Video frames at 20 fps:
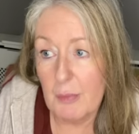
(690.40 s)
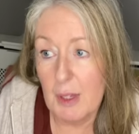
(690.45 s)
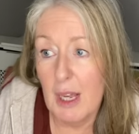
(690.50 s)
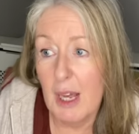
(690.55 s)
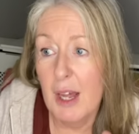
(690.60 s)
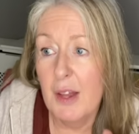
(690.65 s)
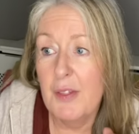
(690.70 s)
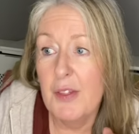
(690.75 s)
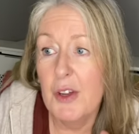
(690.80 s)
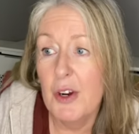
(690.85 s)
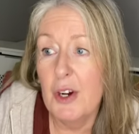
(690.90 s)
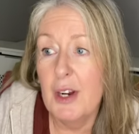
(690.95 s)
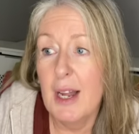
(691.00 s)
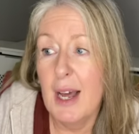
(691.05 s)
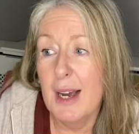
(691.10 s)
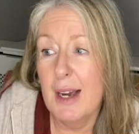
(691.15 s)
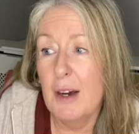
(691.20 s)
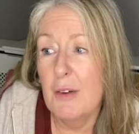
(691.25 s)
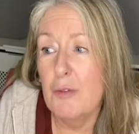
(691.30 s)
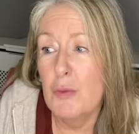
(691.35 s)
and their
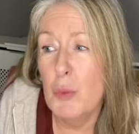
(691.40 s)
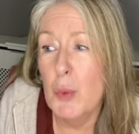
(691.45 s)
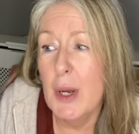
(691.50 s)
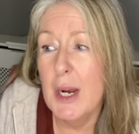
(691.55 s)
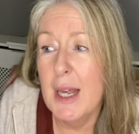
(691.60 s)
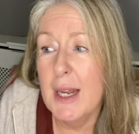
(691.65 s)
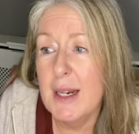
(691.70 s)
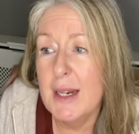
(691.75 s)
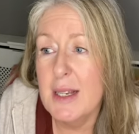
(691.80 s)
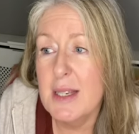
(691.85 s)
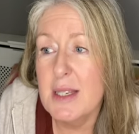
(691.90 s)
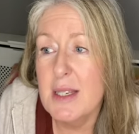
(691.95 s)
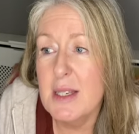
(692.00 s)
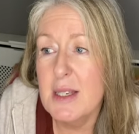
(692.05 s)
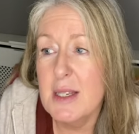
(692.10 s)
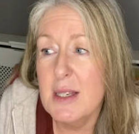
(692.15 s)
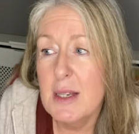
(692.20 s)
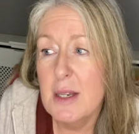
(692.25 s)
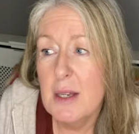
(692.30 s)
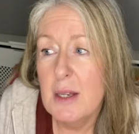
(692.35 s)
lack of
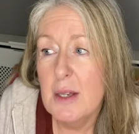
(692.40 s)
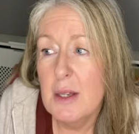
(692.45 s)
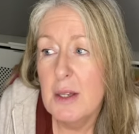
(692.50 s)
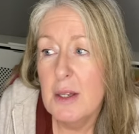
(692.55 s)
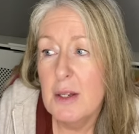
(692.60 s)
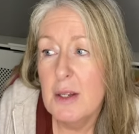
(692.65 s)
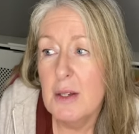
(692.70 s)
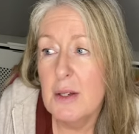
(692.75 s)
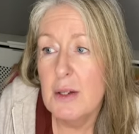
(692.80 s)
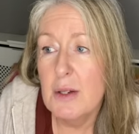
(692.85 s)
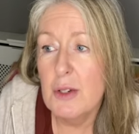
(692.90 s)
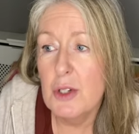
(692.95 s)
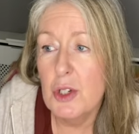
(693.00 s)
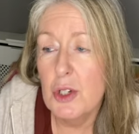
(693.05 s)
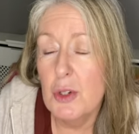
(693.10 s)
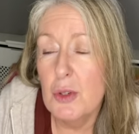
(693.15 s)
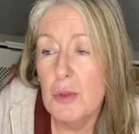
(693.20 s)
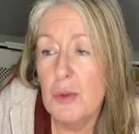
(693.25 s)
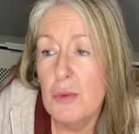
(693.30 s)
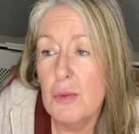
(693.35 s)
willingness
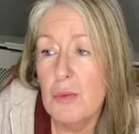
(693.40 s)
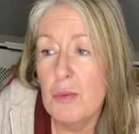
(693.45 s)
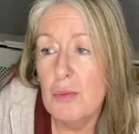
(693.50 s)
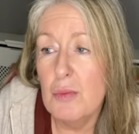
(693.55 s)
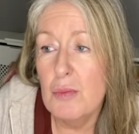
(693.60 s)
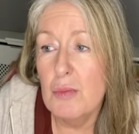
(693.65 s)
to